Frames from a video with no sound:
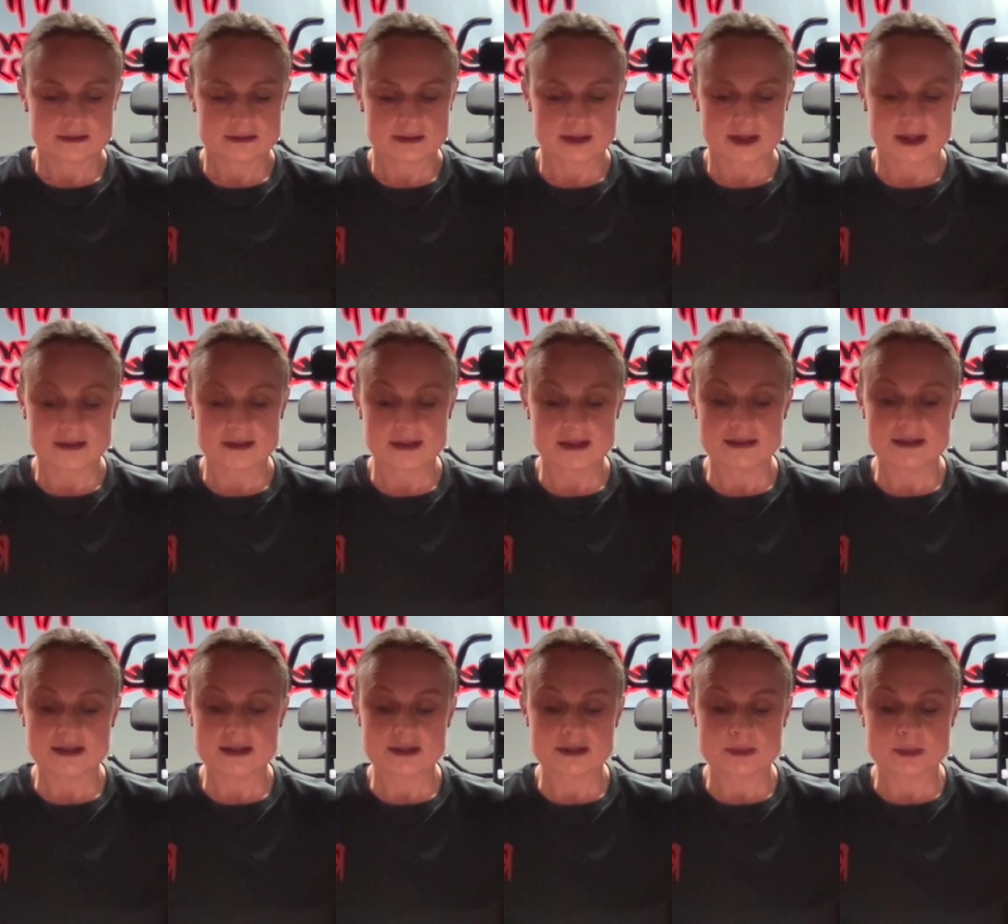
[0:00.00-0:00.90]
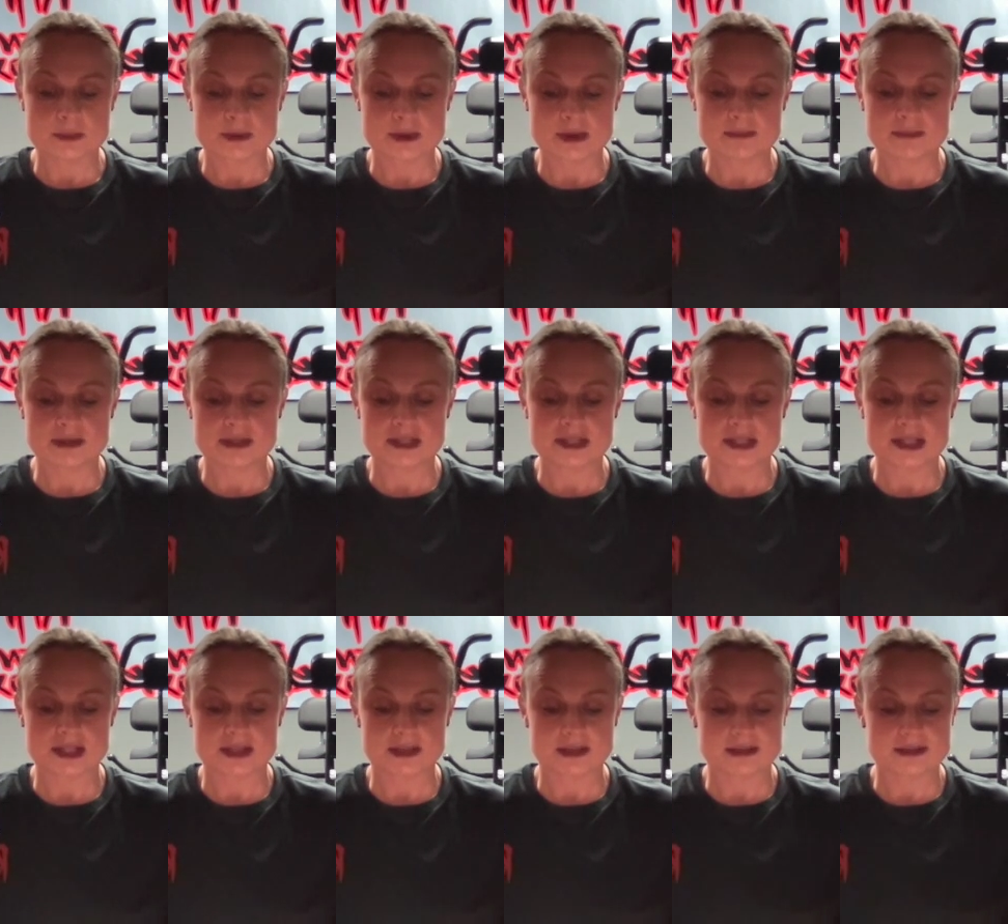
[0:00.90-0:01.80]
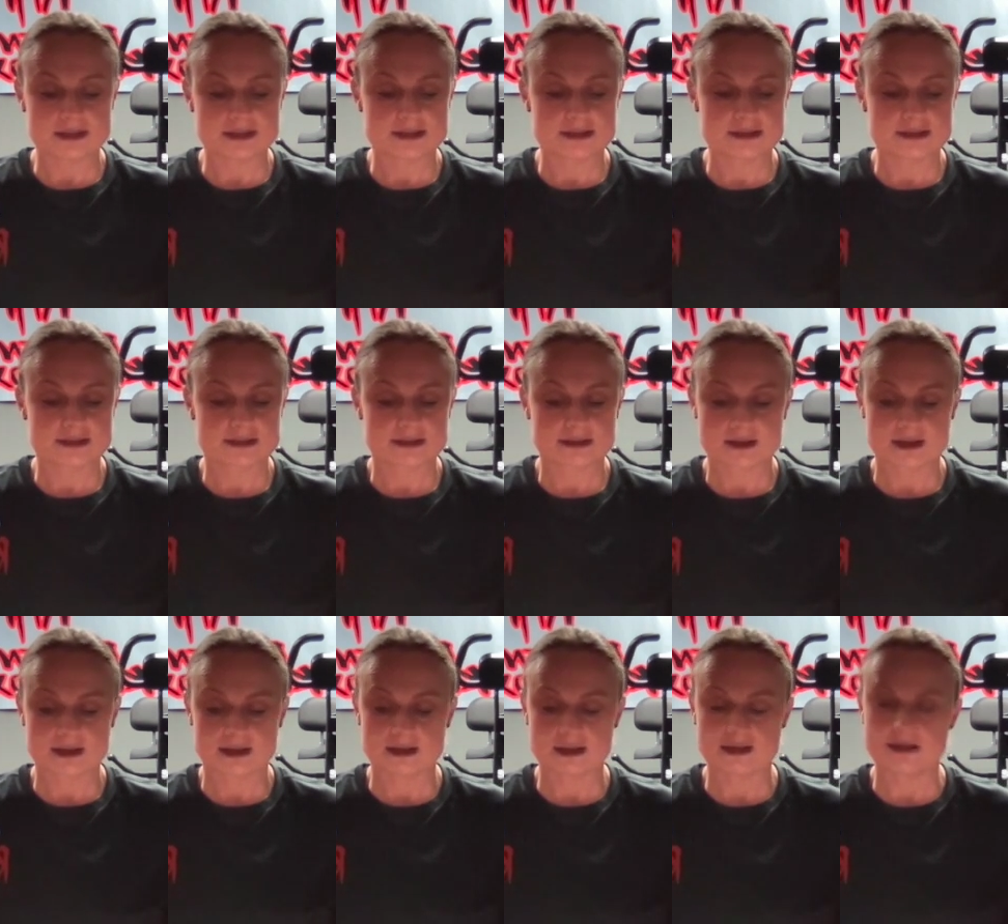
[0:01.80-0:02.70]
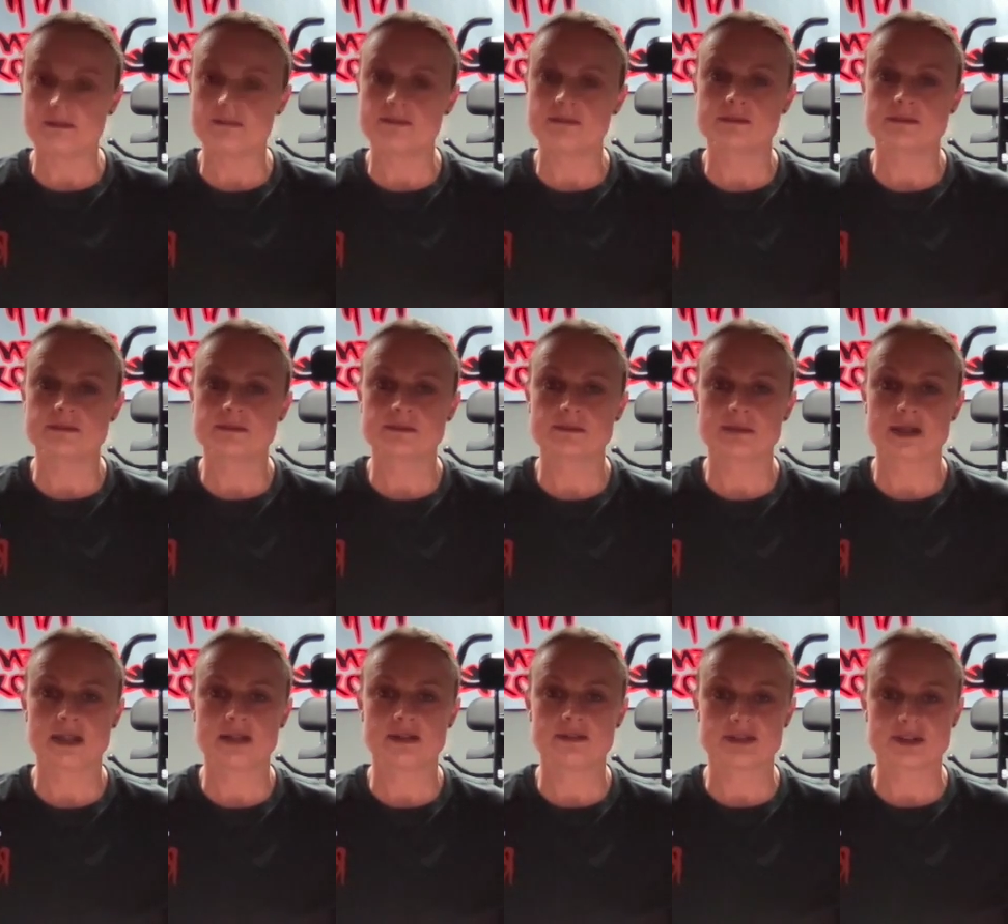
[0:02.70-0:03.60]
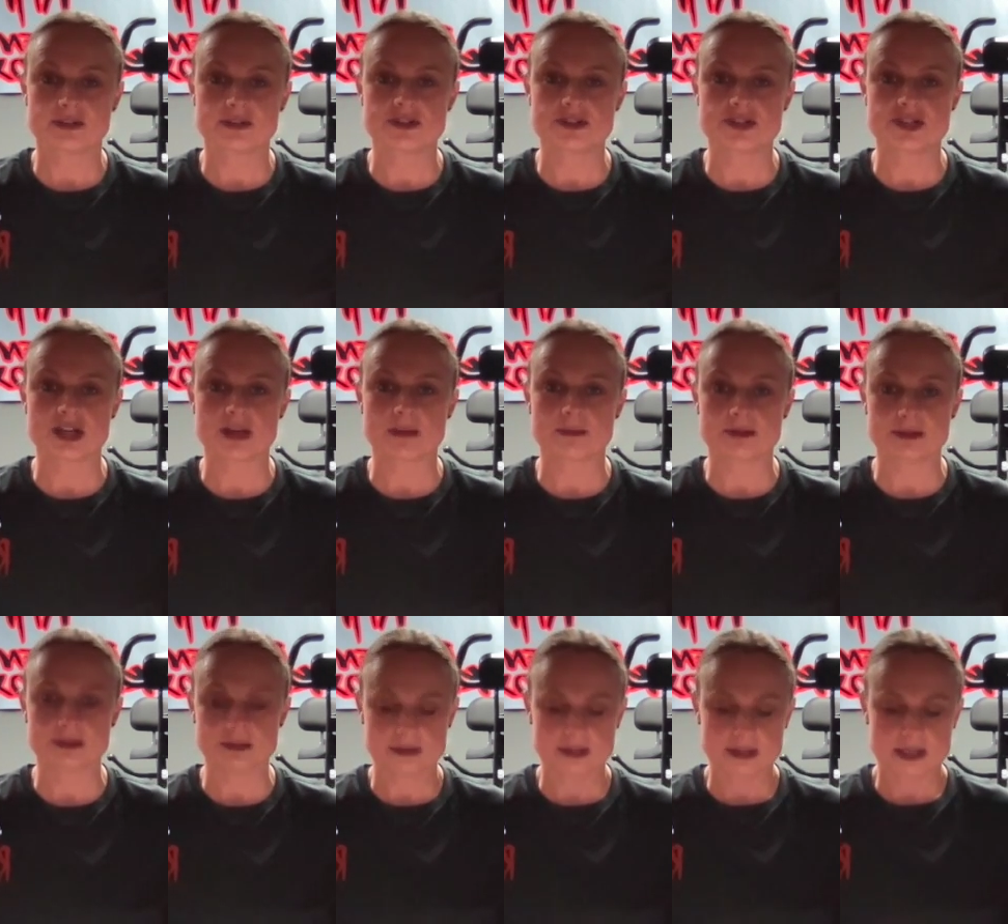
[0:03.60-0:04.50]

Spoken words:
I think that's pretty much it in the first chapter.